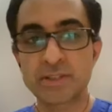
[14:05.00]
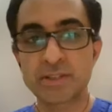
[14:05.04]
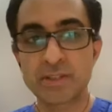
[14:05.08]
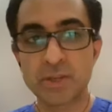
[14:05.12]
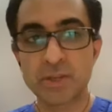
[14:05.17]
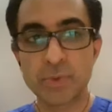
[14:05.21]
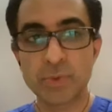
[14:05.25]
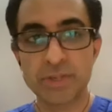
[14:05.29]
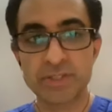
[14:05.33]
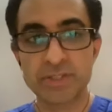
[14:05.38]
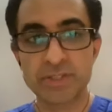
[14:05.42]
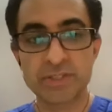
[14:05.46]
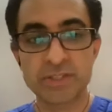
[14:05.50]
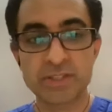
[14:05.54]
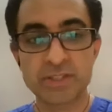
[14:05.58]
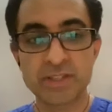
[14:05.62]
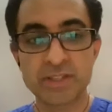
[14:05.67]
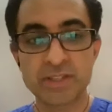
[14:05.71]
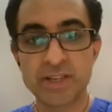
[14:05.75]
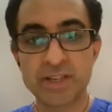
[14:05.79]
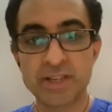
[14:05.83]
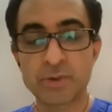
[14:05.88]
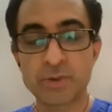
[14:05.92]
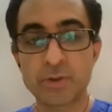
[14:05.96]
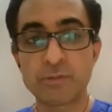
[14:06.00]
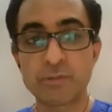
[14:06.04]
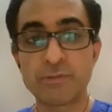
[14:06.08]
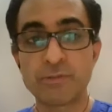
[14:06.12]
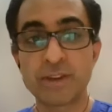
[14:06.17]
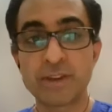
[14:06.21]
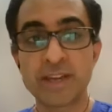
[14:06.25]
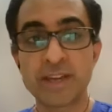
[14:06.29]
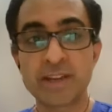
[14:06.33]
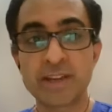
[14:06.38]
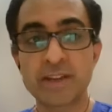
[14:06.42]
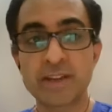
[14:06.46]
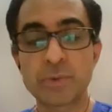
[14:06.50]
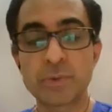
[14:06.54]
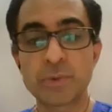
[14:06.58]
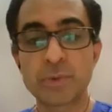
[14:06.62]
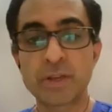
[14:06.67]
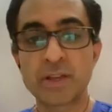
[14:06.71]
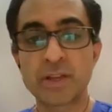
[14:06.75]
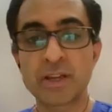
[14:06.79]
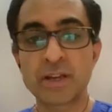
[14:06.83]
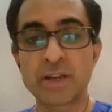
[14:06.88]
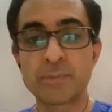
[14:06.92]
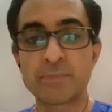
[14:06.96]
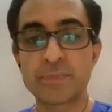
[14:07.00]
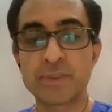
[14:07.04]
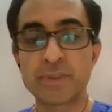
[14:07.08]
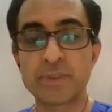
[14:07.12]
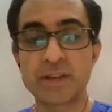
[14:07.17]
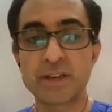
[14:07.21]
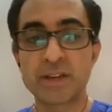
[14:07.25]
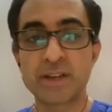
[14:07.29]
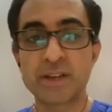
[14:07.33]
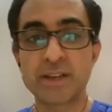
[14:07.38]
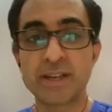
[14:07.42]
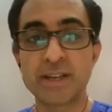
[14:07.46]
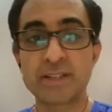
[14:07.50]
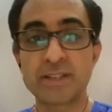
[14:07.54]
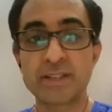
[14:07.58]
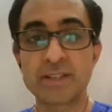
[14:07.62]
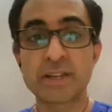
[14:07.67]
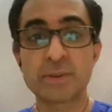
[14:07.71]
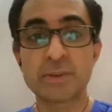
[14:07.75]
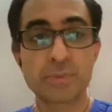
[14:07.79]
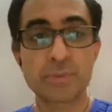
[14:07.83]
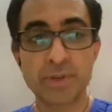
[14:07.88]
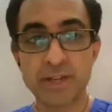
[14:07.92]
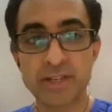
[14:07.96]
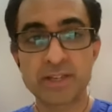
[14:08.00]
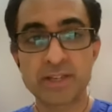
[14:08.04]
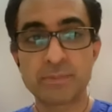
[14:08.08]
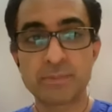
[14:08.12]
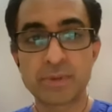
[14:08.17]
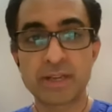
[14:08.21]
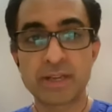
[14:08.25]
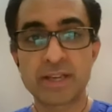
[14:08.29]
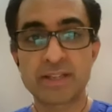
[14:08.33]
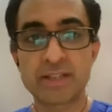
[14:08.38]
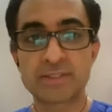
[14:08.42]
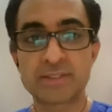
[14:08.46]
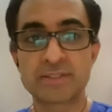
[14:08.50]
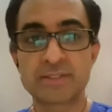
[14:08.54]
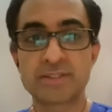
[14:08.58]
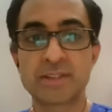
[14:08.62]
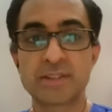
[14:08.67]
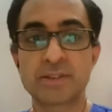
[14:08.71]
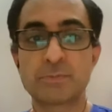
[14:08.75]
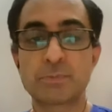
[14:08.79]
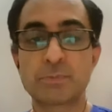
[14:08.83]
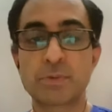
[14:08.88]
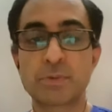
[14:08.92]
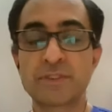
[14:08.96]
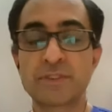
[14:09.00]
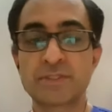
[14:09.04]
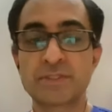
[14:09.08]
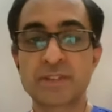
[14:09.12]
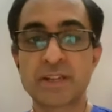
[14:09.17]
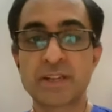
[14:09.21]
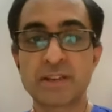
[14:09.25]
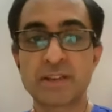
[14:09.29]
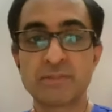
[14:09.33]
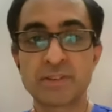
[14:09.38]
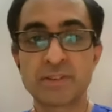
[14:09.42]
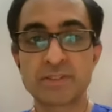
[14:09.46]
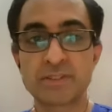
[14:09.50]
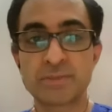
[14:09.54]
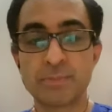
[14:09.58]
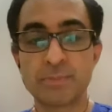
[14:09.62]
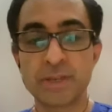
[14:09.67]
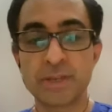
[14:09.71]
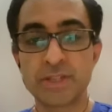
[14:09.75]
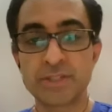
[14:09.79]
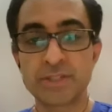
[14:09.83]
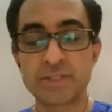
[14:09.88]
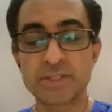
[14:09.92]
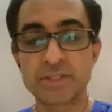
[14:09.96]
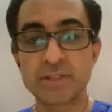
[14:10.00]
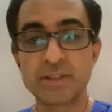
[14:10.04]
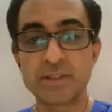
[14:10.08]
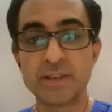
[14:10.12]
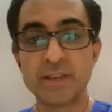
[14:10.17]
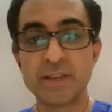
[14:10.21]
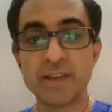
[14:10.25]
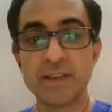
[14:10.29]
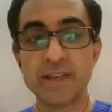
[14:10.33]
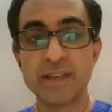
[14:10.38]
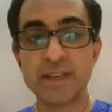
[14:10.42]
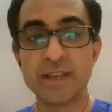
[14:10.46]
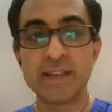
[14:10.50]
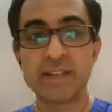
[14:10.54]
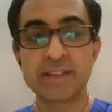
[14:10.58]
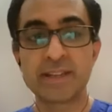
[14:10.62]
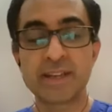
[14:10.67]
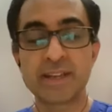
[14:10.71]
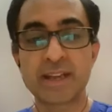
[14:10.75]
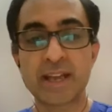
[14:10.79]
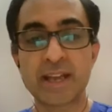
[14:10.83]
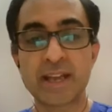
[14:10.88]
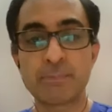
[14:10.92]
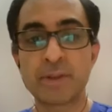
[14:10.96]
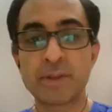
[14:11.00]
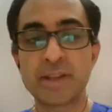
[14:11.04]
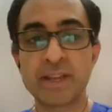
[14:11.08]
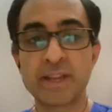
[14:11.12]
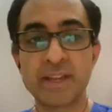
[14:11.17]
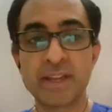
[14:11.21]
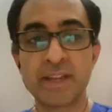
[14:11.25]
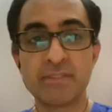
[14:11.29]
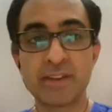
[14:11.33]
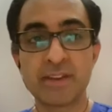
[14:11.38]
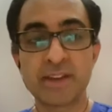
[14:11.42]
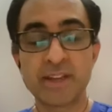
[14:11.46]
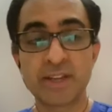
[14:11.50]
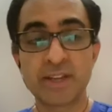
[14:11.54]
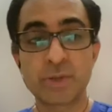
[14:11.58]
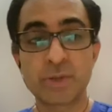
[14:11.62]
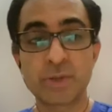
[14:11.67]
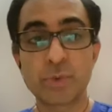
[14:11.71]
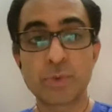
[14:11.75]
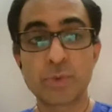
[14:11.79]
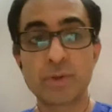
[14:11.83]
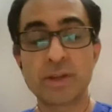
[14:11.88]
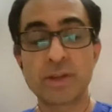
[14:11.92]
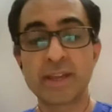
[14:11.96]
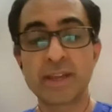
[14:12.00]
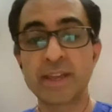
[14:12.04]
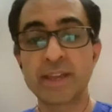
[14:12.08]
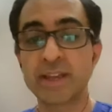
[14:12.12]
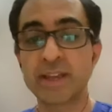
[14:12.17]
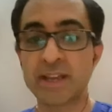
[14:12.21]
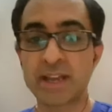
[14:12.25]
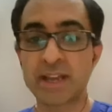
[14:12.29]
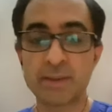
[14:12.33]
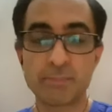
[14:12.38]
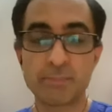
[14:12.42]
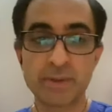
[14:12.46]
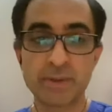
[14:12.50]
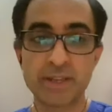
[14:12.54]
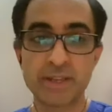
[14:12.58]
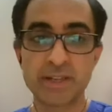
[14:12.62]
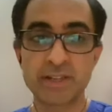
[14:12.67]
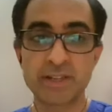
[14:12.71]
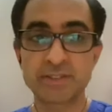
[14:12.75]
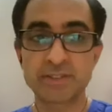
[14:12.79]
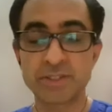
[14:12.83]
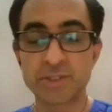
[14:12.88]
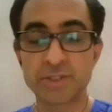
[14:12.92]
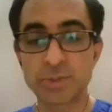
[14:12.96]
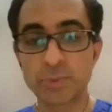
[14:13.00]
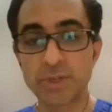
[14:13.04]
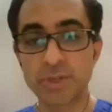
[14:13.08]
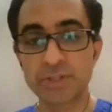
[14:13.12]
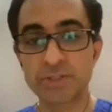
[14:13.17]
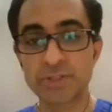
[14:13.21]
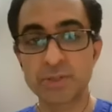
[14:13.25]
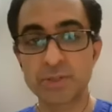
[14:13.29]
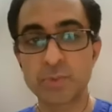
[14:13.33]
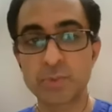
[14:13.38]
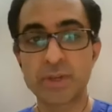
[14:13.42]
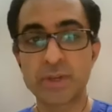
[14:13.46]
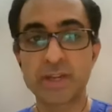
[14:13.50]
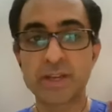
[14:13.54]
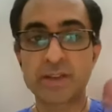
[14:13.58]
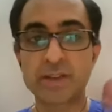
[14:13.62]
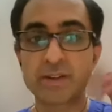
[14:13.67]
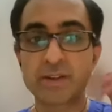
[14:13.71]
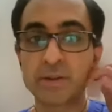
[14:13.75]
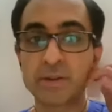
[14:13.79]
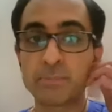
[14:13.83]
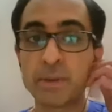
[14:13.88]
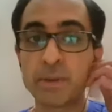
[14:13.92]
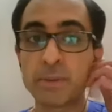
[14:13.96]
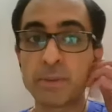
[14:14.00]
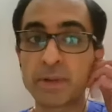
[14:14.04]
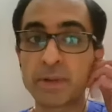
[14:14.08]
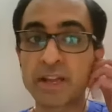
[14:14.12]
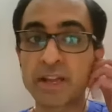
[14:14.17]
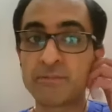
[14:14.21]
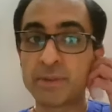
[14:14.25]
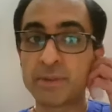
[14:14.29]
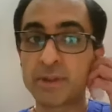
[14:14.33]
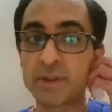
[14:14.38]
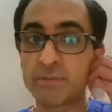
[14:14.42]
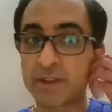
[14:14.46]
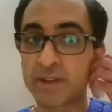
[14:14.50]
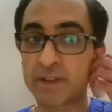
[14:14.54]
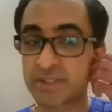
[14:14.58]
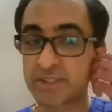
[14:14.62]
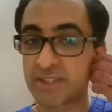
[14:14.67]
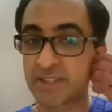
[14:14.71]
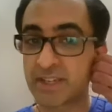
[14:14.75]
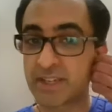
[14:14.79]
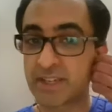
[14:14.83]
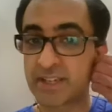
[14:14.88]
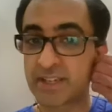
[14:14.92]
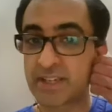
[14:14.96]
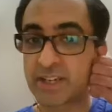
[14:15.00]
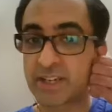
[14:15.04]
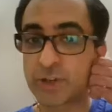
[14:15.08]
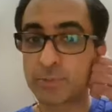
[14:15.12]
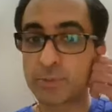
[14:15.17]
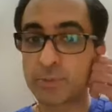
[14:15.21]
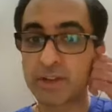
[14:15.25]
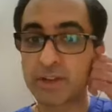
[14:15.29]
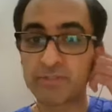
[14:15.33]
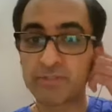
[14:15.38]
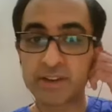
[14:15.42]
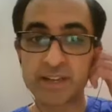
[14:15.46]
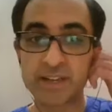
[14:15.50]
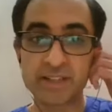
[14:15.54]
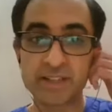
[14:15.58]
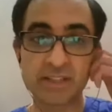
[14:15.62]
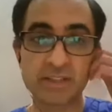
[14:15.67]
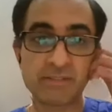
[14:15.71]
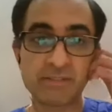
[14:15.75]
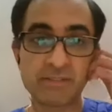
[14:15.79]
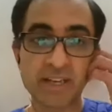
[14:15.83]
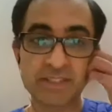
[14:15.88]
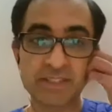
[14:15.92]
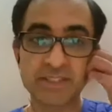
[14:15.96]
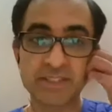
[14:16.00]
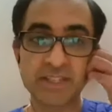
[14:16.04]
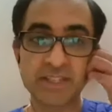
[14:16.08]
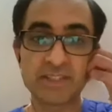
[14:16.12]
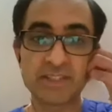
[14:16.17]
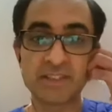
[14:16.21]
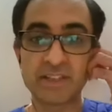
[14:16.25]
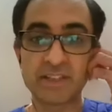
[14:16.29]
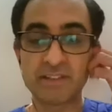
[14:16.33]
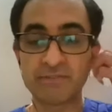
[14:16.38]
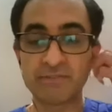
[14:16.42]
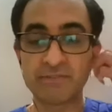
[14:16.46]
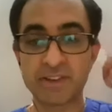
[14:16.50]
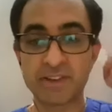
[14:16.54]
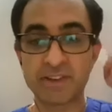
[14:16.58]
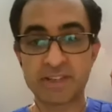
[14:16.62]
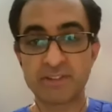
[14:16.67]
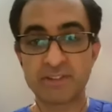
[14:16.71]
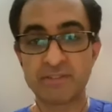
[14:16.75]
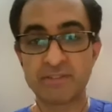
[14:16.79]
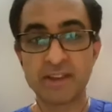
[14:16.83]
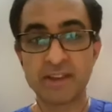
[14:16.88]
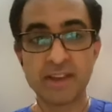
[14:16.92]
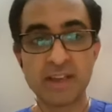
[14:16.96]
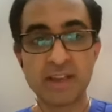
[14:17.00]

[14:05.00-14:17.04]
the question that, you know, where it will come, it's unpredictable, as Professor Ivers mentioned. It can happen anywhere. It could again happen in a situation where people have been vaccinated and you might find that the vaccine is ineffective.